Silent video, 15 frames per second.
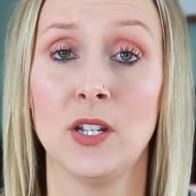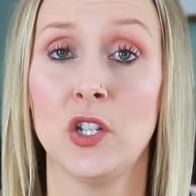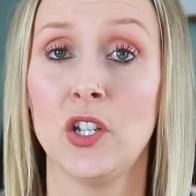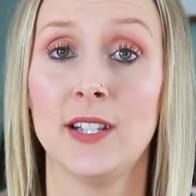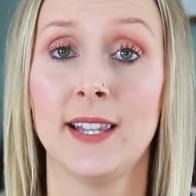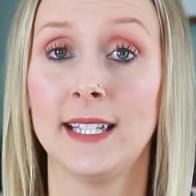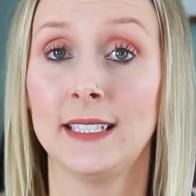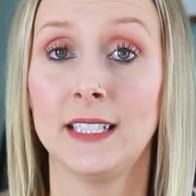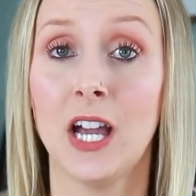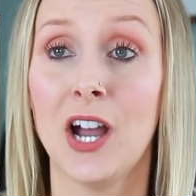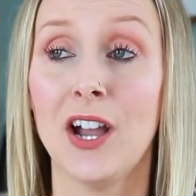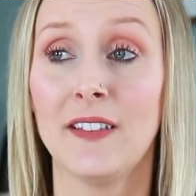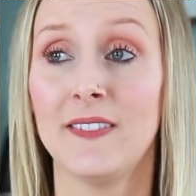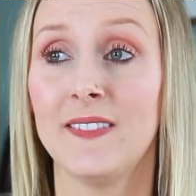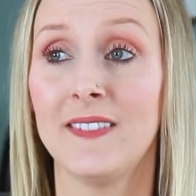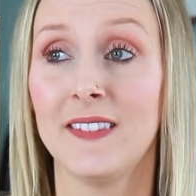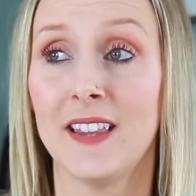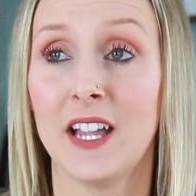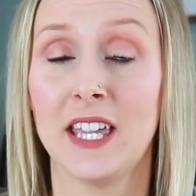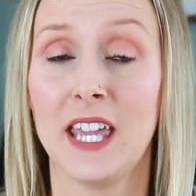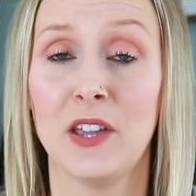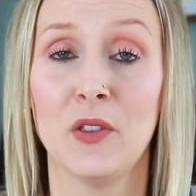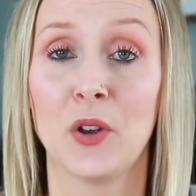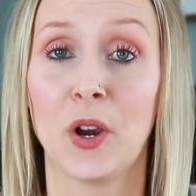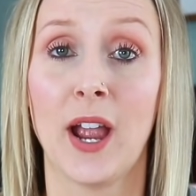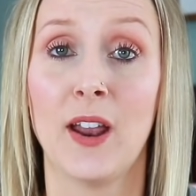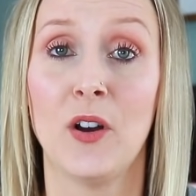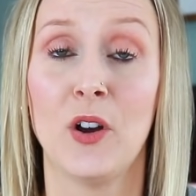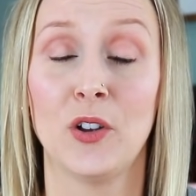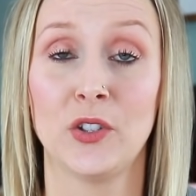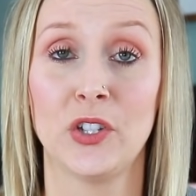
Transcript: And she's like not a killer at all.